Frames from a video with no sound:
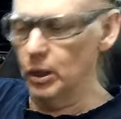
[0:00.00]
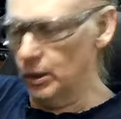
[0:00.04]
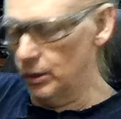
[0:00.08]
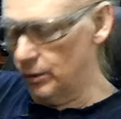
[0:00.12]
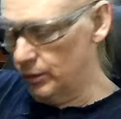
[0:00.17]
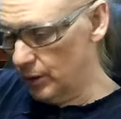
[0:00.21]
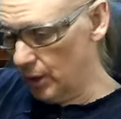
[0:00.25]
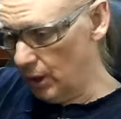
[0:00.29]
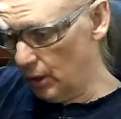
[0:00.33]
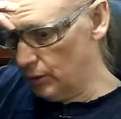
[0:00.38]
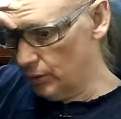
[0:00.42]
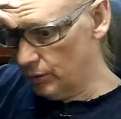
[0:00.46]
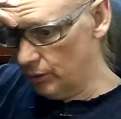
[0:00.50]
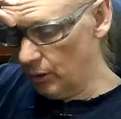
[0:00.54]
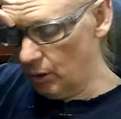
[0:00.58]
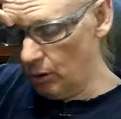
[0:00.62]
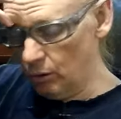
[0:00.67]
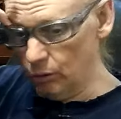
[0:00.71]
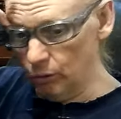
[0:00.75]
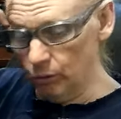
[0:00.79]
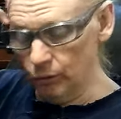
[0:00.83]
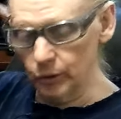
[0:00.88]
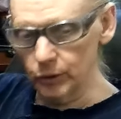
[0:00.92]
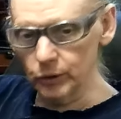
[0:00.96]
He's got
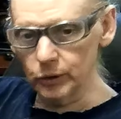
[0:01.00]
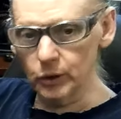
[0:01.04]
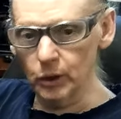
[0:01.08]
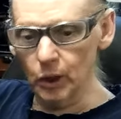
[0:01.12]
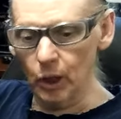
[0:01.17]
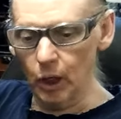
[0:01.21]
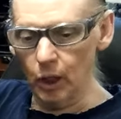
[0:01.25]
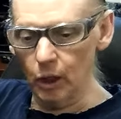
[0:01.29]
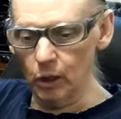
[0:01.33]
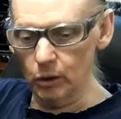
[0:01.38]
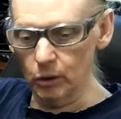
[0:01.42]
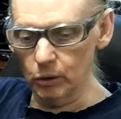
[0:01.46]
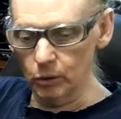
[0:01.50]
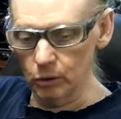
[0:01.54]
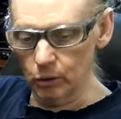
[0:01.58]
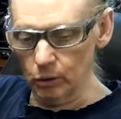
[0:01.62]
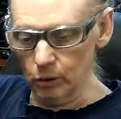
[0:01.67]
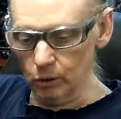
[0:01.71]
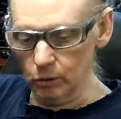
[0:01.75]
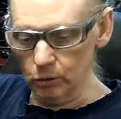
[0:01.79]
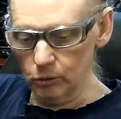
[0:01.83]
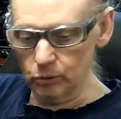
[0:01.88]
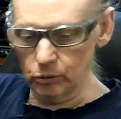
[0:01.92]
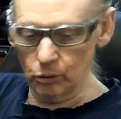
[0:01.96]
solar, he's got
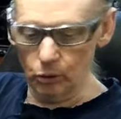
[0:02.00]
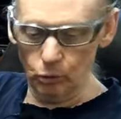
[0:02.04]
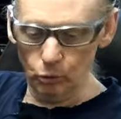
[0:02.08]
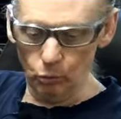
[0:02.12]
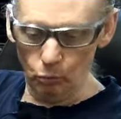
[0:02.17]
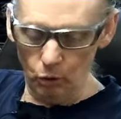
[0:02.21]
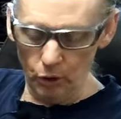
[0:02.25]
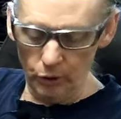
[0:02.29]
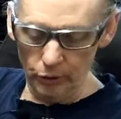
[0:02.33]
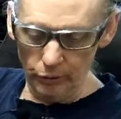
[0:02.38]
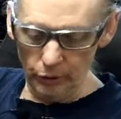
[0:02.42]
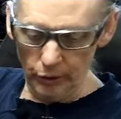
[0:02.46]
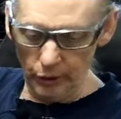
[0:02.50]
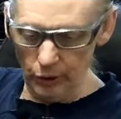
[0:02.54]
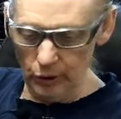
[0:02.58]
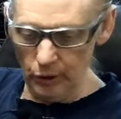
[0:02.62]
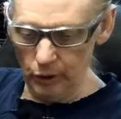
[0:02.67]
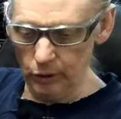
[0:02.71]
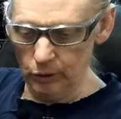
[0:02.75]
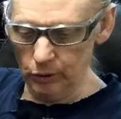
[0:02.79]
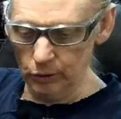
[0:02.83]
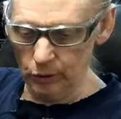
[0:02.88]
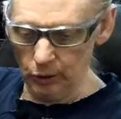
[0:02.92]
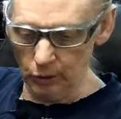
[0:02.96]
uh, solar water
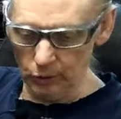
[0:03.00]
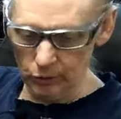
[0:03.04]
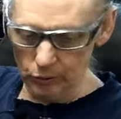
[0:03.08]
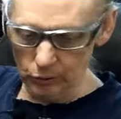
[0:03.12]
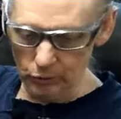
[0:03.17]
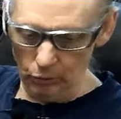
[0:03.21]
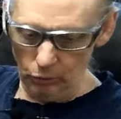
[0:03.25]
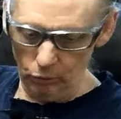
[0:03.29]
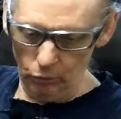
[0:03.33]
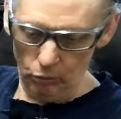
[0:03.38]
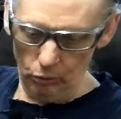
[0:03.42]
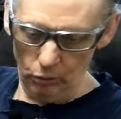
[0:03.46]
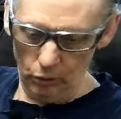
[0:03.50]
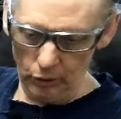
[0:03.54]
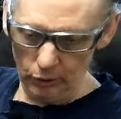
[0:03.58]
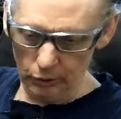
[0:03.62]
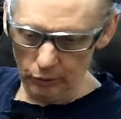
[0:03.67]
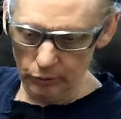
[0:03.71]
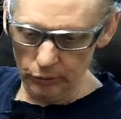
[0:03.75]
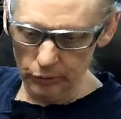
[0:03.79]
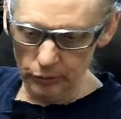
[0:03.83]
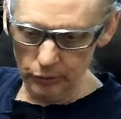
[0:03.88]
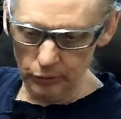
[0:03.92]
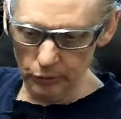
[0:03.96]
heating, he's got solar
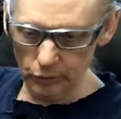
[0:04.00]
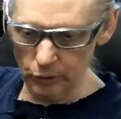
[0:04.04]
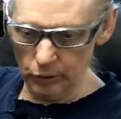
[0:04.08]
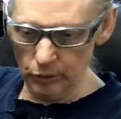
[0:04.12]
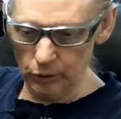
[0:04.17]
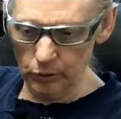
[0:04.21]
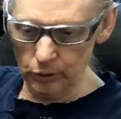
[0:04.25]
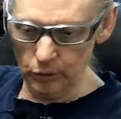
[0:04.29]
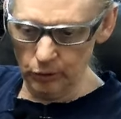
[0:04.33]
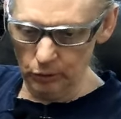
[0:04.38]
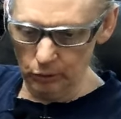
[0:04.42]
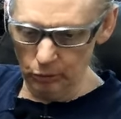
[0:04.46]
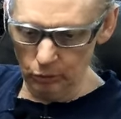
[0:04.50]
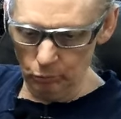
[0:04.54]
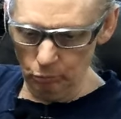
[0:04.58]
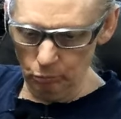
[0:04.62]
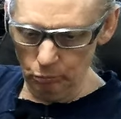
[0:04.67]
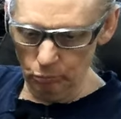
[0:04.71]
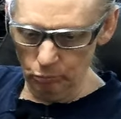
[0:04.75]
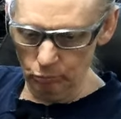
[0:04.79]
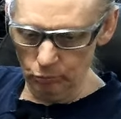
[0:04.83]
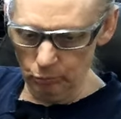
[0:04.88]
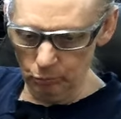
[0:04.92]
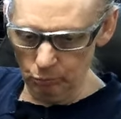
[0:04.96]
electricity, you know,
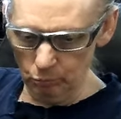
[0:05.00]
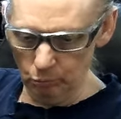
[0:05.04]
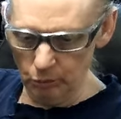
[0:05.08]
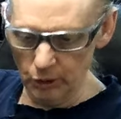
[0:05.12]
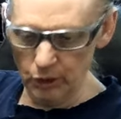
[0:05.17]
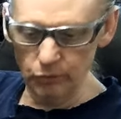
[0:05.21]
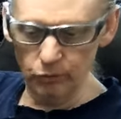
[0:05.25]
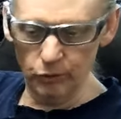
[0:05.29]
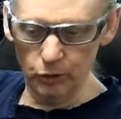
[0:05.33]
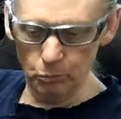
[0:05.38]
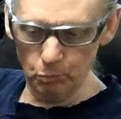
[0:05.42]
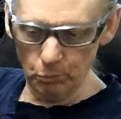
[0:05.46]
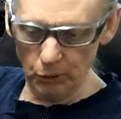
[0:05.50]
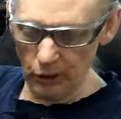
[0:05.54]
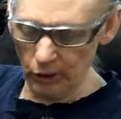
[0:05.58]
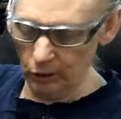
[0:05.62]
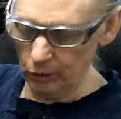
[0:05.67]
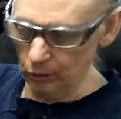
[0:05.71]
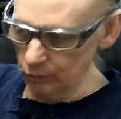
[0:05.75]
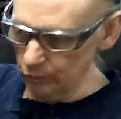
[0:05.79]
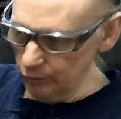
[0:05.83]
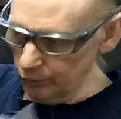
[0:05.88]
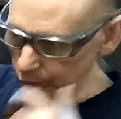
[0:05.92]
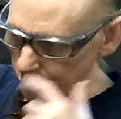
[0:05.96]
PV
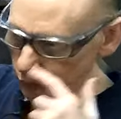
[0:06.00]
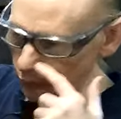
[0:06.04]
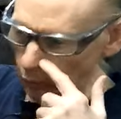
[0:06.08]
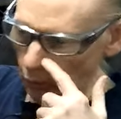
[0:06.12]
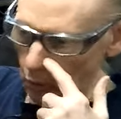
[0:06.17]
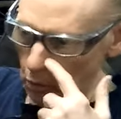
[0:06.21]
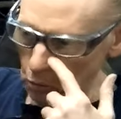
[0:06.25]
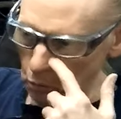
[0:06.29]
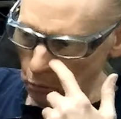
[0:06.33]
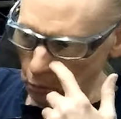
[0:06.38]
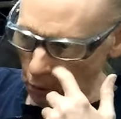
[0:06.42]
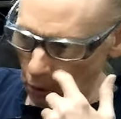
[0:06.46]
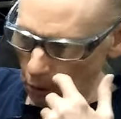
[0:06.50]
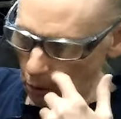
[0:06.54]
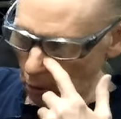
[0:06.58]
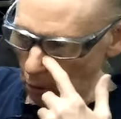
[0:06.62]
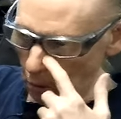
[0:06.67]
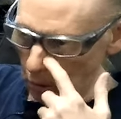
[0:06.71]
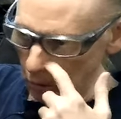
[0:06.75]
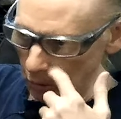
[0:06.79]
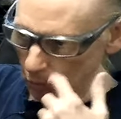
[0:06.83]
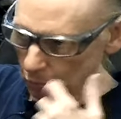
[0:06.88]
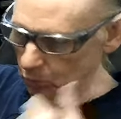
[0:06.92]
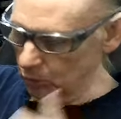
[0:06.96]
panels, as they
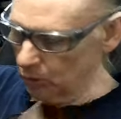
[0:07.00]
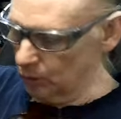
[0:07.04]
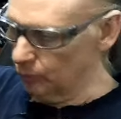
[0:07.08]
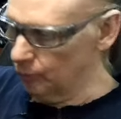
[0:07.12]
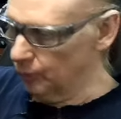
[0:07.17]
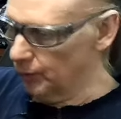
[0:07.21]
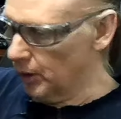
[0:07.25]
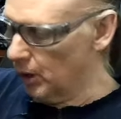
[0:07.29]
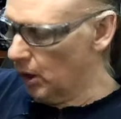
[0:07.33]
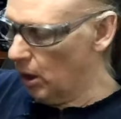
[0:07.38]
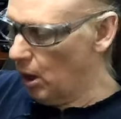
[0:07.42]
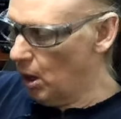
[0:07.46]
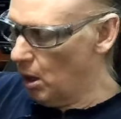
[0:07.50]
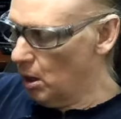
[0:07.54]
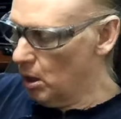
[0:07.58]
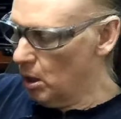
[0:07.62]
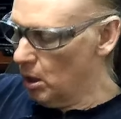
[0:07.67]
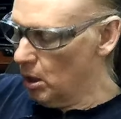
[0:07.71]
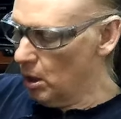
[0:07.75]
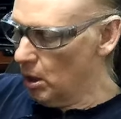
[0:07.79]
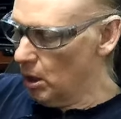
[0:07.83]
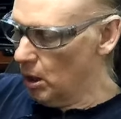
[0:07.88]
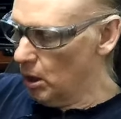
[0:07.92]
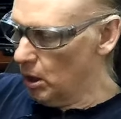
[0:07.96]
call them. And
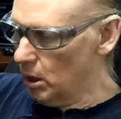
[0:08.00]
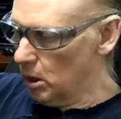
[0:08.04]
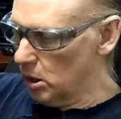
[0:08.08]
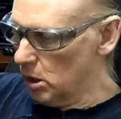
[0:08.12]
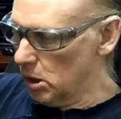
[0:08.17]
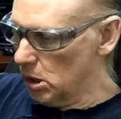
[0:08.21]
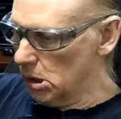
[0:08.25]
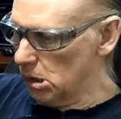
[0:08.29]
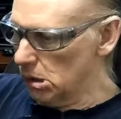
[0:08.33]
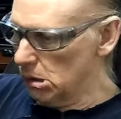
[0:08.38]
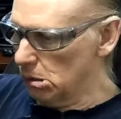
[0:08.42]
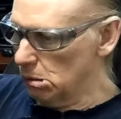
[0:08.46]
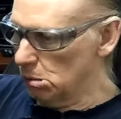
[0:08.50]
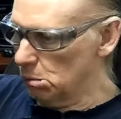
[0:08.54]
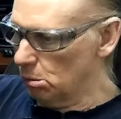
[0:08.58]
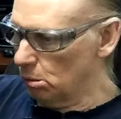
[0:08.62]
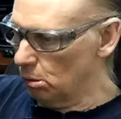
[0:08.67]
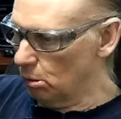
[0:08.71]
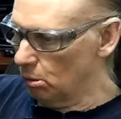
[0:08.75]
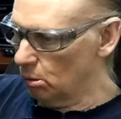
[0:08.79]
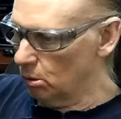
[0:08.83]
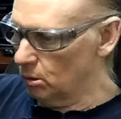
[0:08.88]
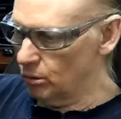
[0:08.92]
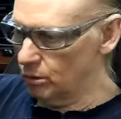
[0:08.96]
uh,
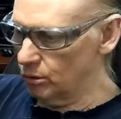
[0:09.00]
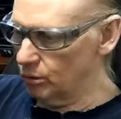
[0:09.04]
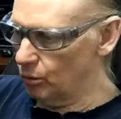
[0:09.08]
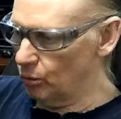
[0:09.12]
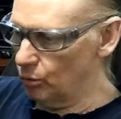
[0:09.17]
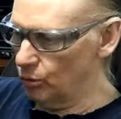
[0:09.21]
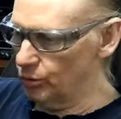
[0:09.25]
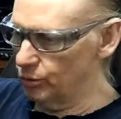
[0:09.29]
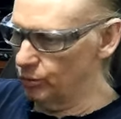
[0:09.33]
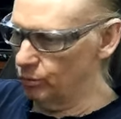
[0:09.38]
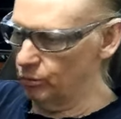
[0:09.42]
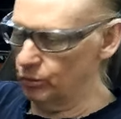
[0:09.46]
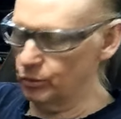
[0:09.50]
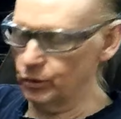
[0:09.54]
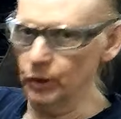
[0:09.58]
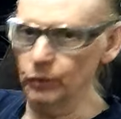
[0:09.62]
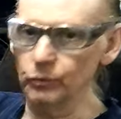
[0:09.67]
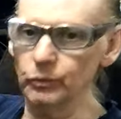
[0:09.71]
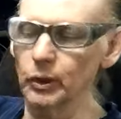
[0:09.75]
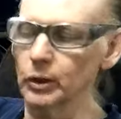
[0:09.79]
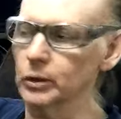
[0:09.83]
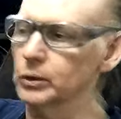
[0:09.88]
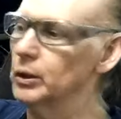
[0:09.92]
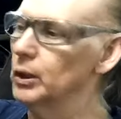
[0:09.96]
he's just always doing
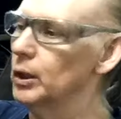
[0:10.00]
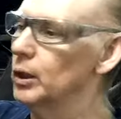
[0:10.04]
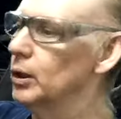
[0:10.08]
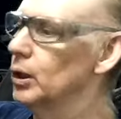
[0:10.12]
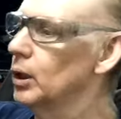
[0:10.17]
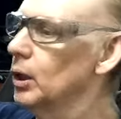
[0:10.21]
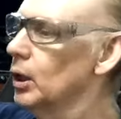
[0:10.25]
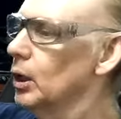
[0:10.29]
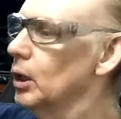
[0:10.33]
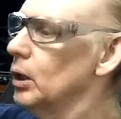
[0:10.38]
stuff like that.